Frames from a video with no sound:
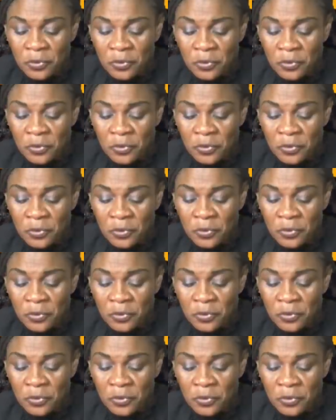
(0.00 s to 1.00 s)
All of us.
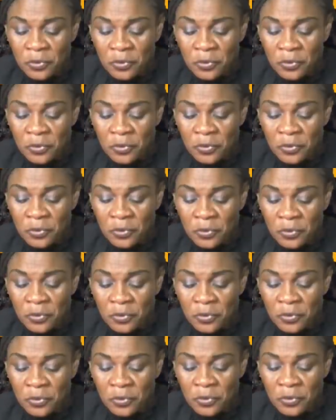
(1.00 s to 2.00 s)
Let's talk
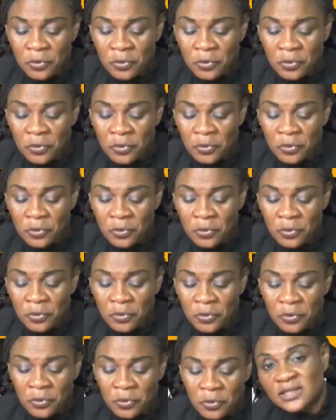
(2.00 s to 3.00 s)
to our folks.
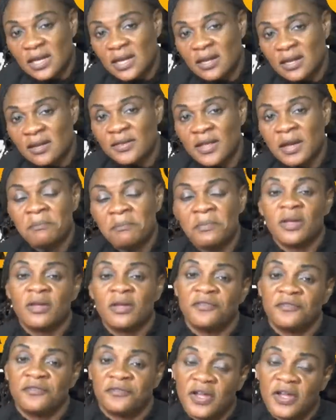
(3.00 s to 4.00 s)
Let's tell them
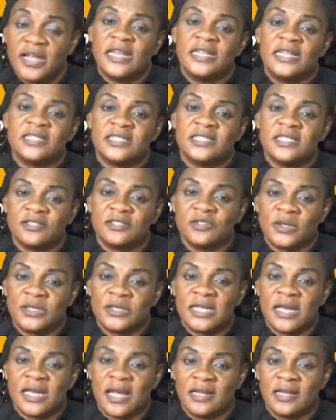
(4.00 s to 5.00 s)
violence is not
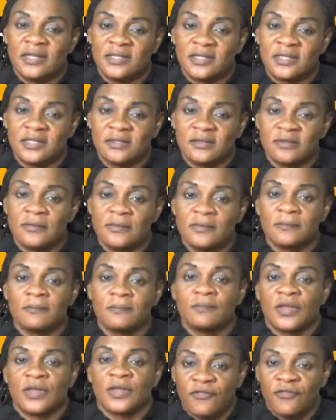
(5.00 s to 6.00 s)
the answer
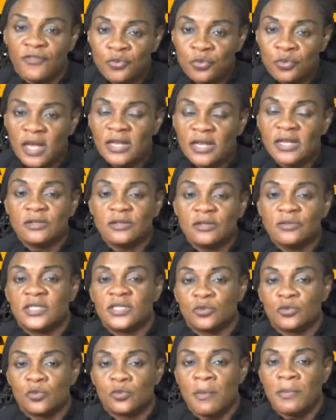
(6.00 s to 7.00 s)
if you get into a
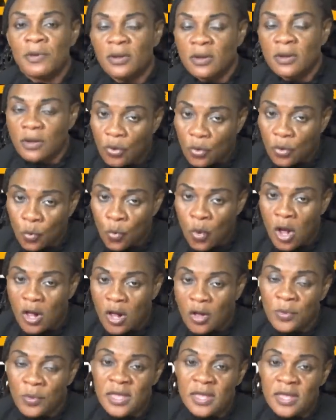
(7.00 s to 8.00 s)
squabble, walk
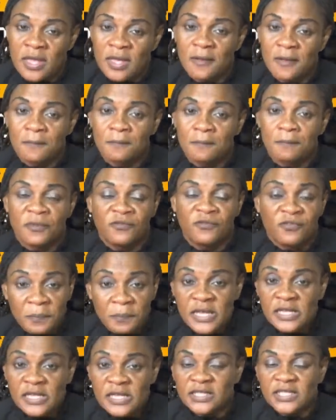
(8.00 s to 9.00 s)
away. For
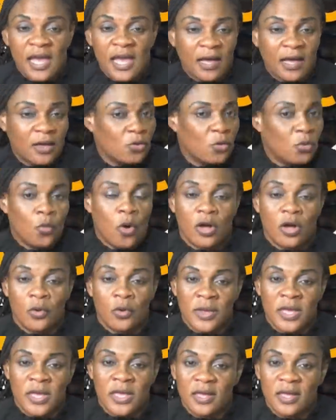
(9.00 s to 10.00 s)
peace sake, walk
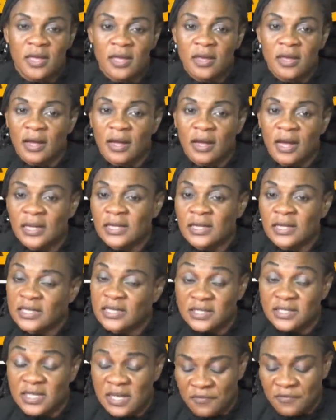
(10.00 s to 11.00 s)
away. And let's
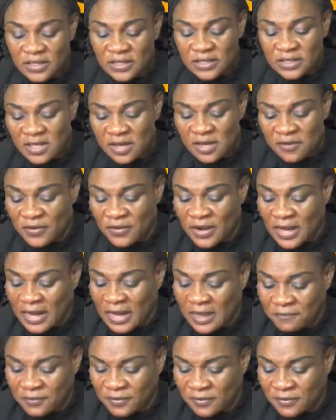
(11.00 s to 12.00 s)
save, let's save
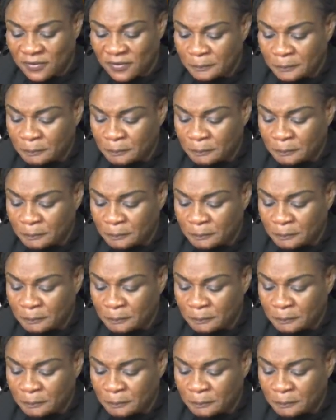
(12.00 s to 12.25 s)
lives.